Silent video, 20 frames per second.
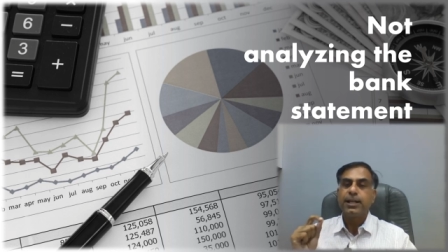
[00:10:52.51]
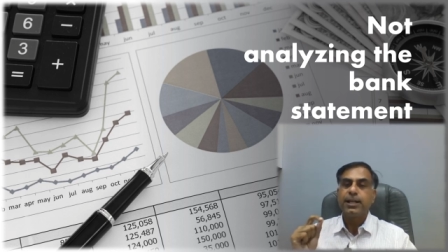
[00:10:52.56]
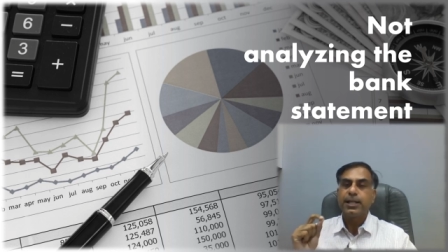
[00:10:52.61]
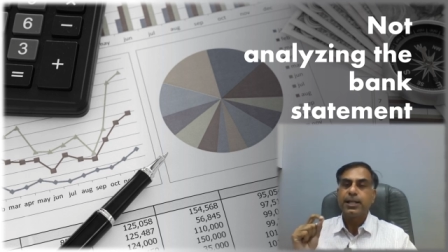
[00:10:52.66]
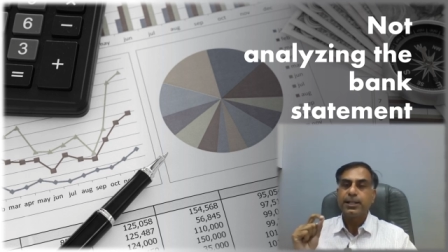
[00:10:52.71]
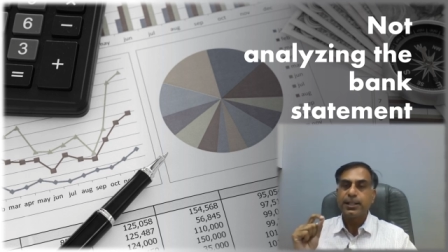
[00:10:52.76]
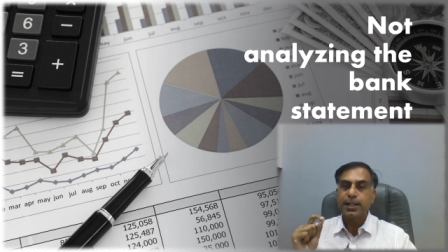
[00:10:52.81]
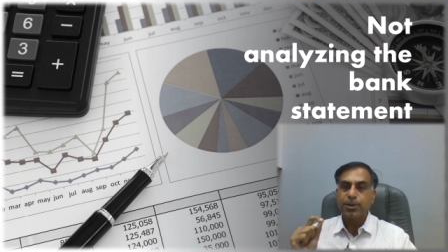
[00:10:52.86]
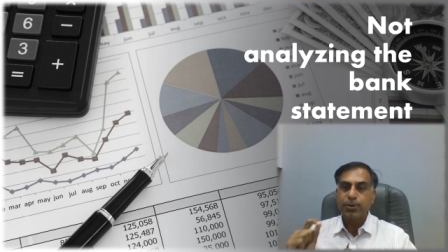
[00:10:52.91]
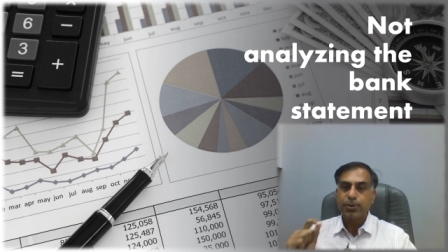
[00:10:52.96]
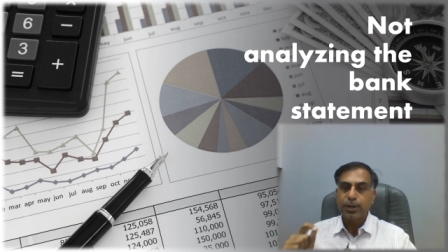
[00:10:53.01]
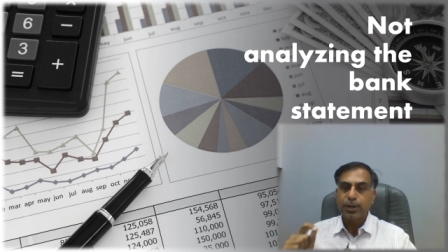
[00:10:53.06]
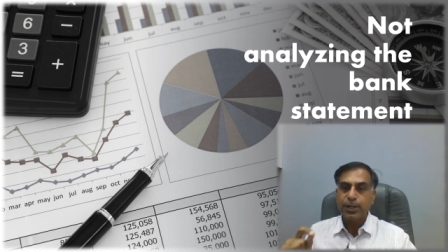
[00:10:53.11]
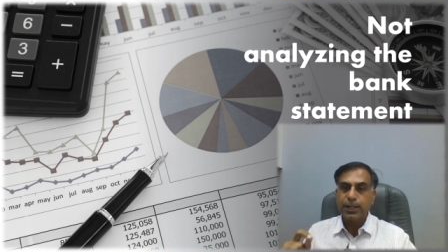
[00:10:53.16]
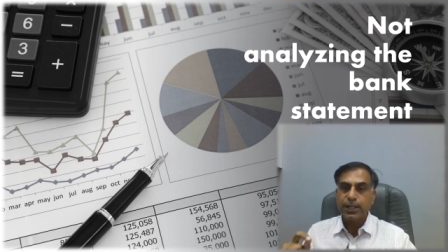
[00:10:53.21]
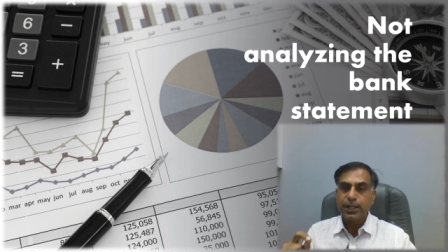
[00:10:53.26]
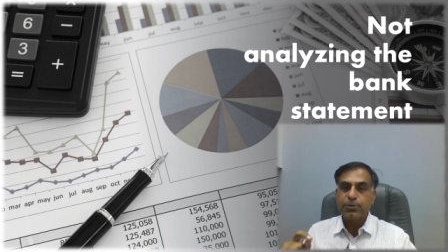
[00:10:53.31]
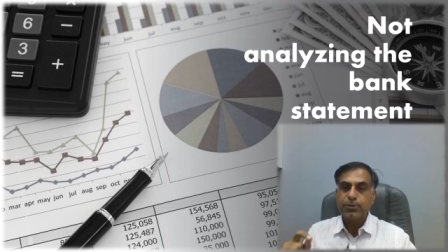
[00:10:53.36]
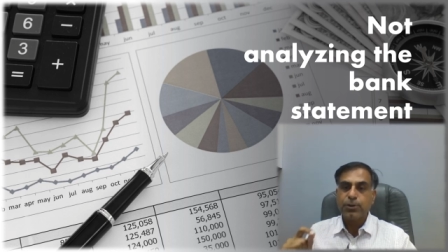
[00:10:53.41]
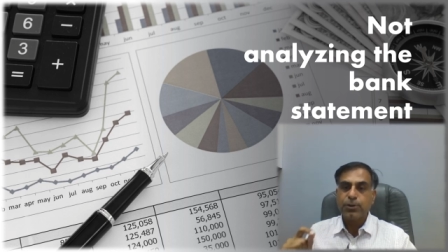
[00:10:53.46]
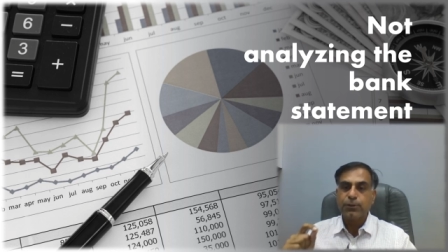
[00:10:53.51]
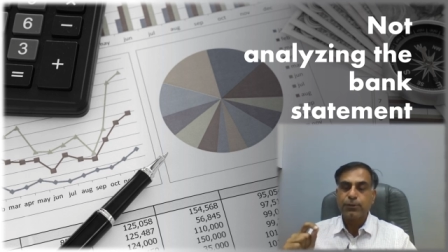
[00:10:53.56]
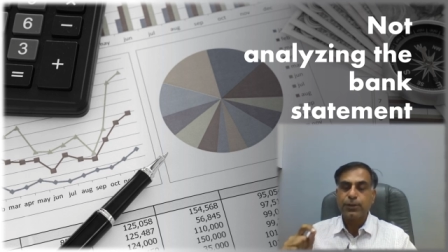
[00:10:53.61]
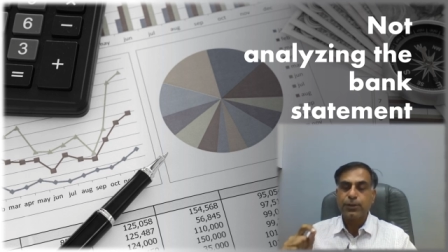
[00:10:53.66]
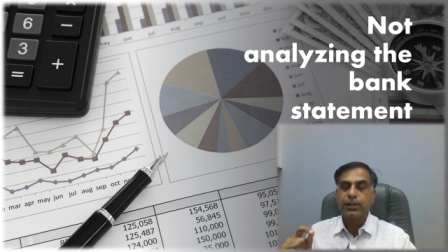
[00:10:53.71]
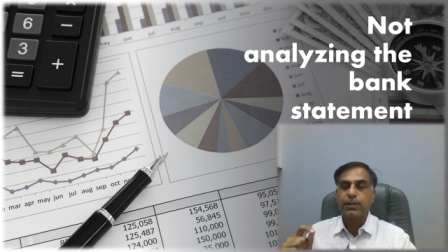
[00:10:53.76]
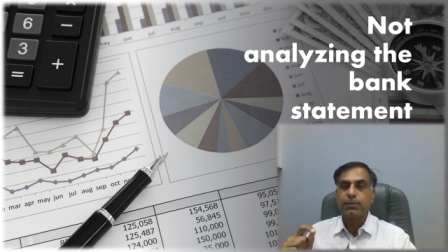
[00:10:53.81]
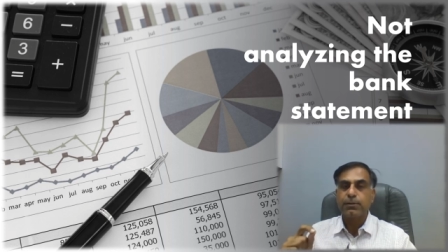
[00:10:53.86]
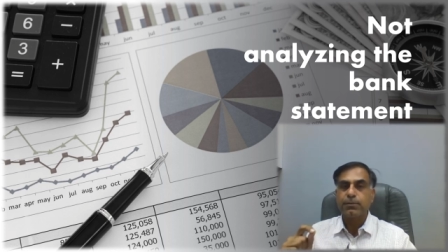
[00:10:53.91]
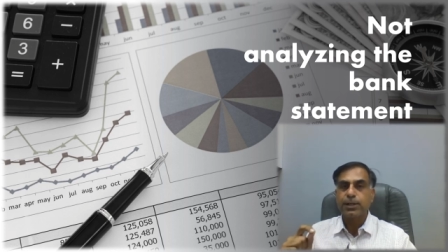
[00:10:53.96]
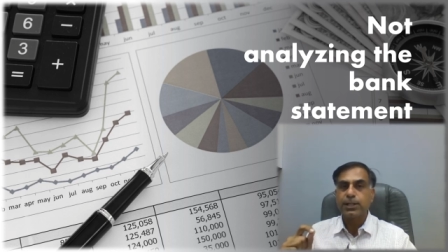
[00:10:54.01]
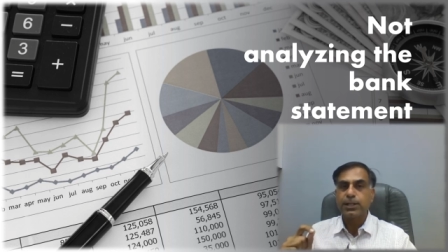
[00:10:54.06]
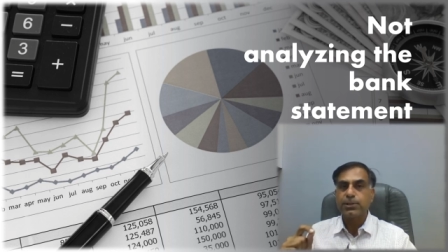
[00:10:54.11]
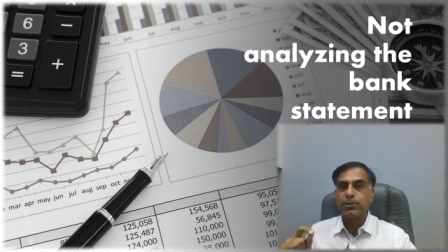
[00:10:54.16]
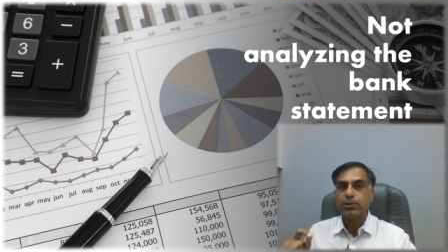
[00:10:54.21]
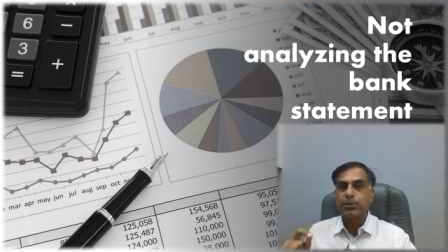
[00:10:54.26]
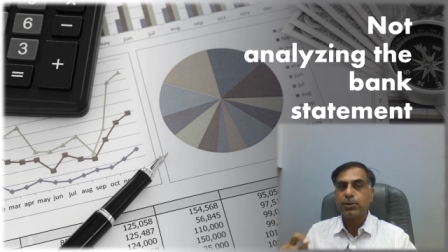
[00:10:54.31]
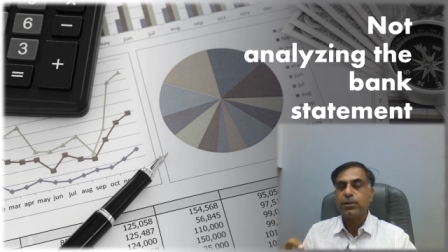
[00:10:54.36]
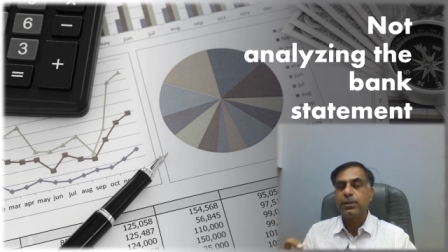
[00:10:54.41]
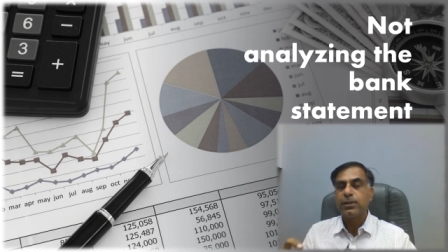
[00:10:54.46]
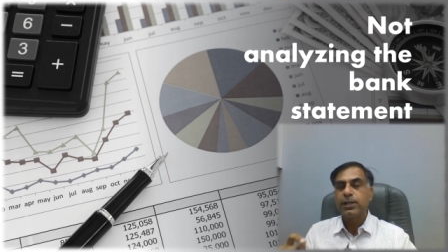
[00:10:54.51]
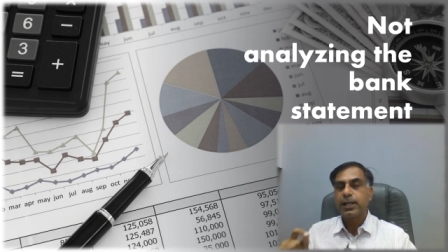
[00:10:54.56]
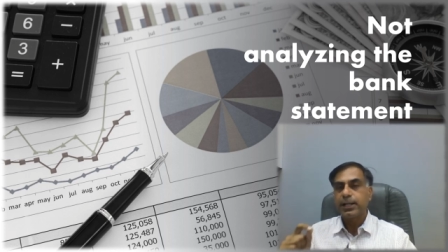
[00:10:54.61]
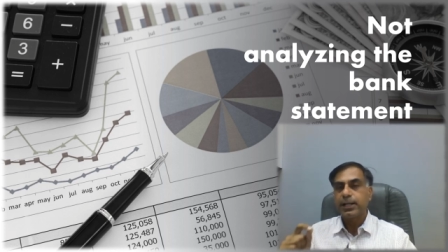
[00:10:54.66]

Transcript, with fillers: in the context of income tax law.